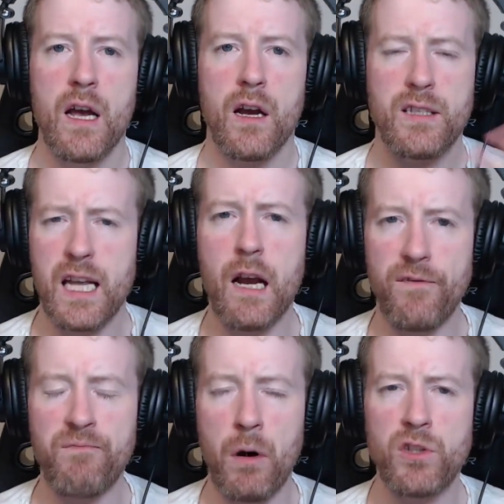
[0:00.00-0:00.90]
Because think
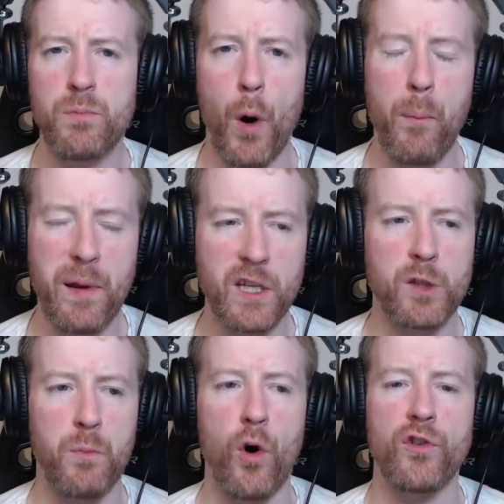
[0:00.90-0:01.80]
of most popular
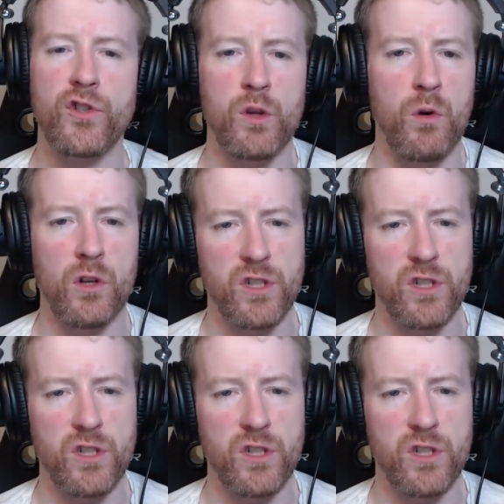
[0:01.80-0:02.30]
sports in the world.